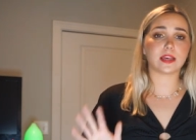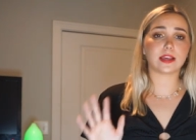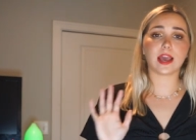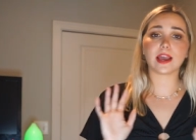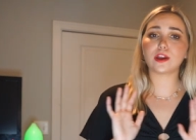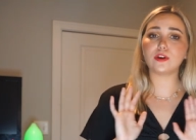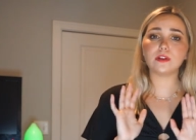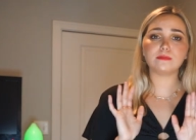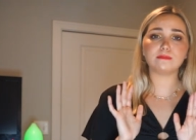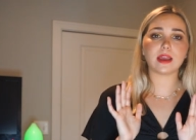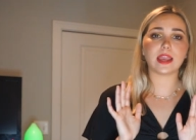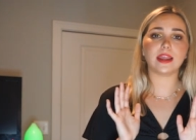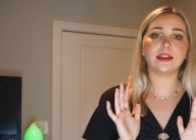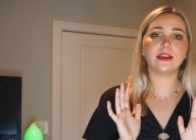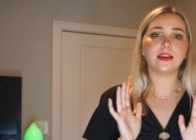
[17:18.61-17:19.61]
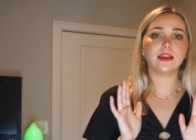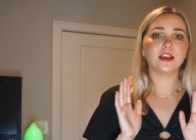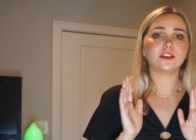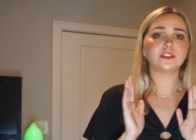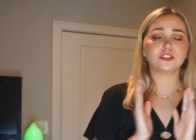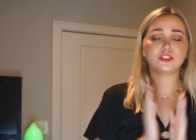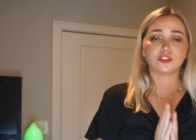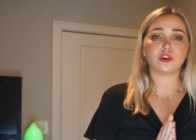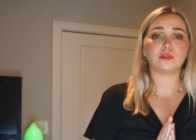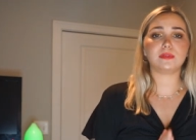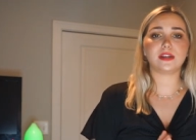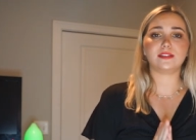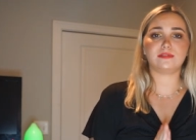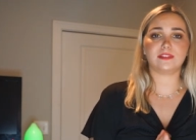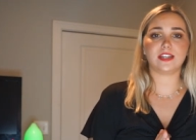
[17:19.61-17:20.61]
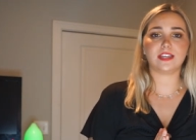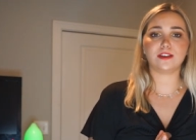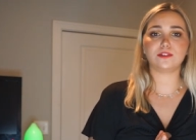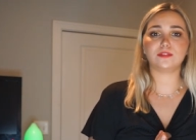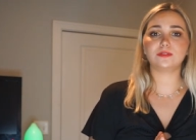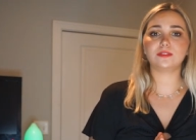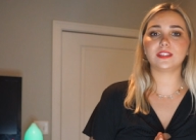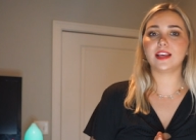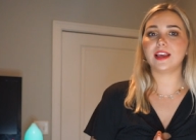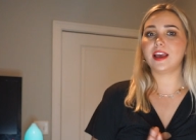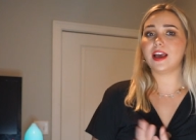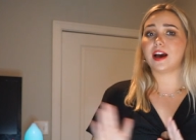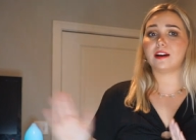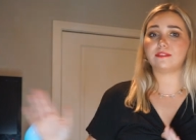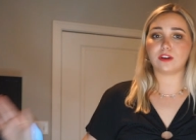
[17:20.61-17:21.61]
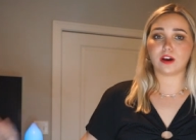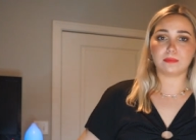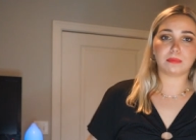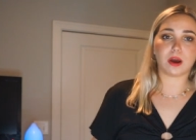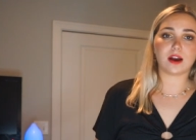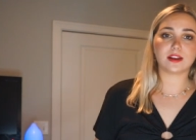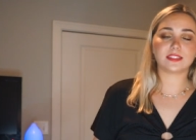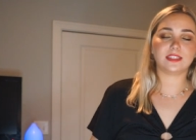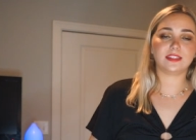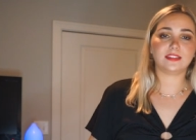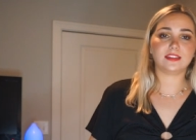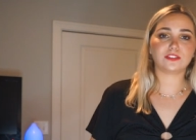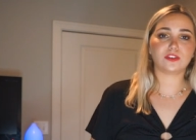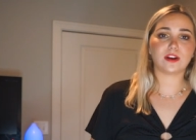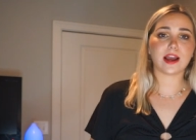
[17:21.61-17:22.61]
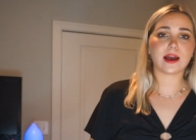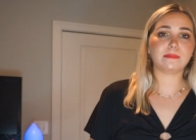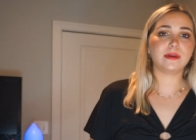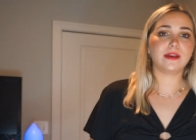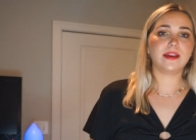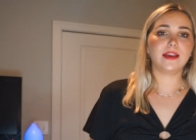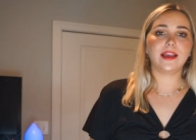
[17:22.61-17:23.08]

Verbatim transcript: Like, I could have made so many videos of unboxing this crap.